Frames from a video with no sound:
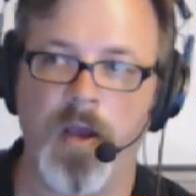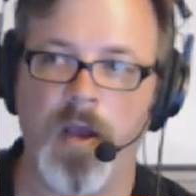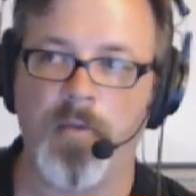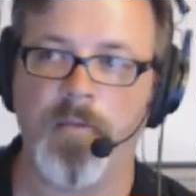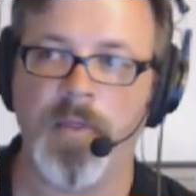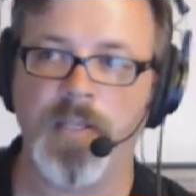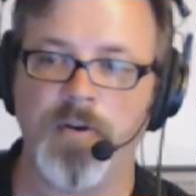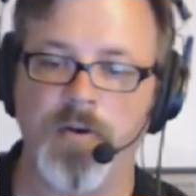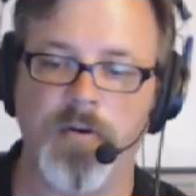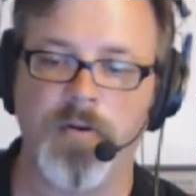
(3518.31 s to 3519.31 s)
Um, these
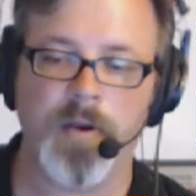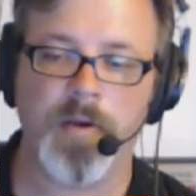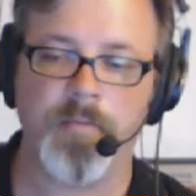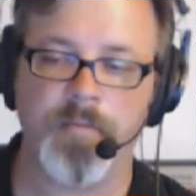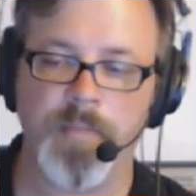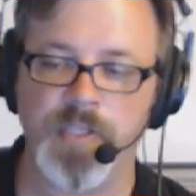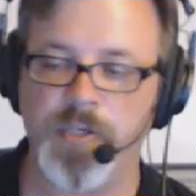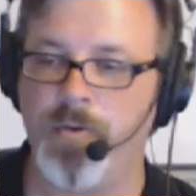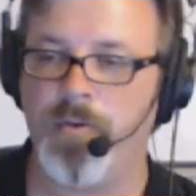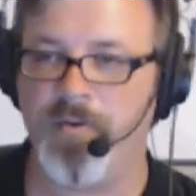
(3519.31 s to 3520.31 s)
are um,
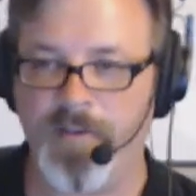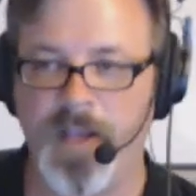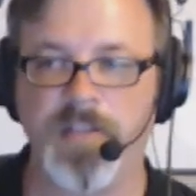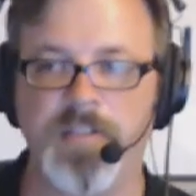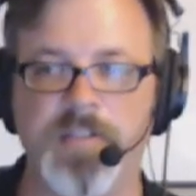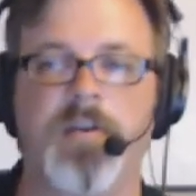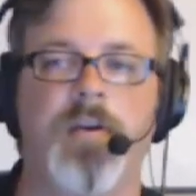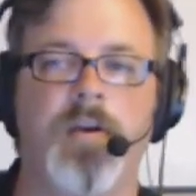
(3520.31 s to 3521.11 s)
two effects